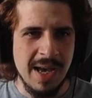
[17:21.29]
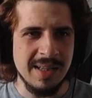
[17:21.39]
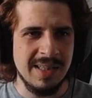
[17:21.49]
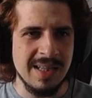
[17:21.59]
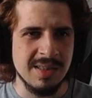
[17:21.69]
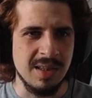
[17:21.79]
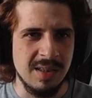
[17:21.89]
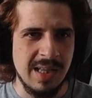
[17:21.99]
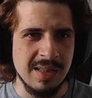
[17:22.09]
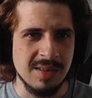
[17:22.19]
Yeah, that's
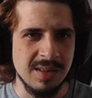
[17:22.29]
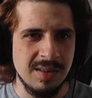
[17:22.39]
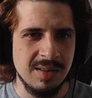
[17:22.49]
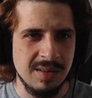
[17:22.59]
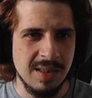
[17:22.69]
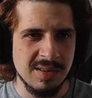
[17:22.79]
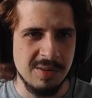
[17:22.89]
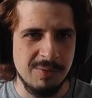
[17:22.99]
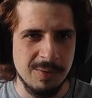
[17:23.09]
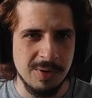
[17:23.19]
good. That's good. That's
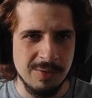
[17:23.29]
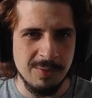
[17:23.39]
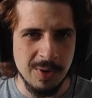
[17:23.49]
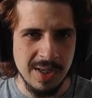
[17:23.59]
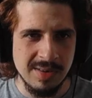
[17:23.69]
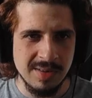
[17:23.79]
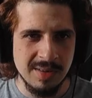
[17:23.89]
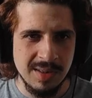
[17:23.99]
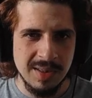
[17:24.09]
good for for us.